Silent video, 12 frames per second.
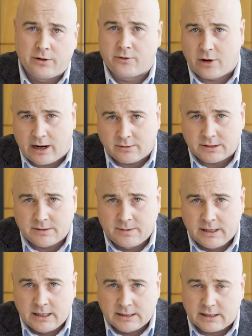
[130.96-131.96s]
with the crowds.
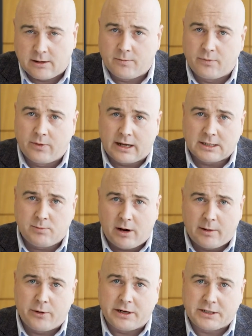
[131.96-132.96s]
So that's
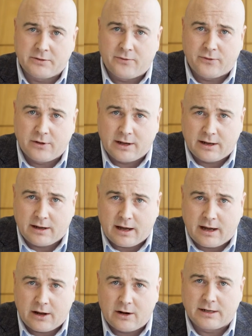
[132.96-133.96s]
my prediction for the
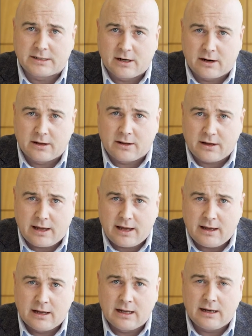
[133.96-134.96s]
uh, early start of the
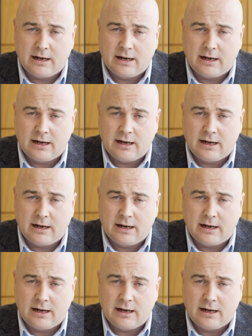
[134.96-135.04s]
year.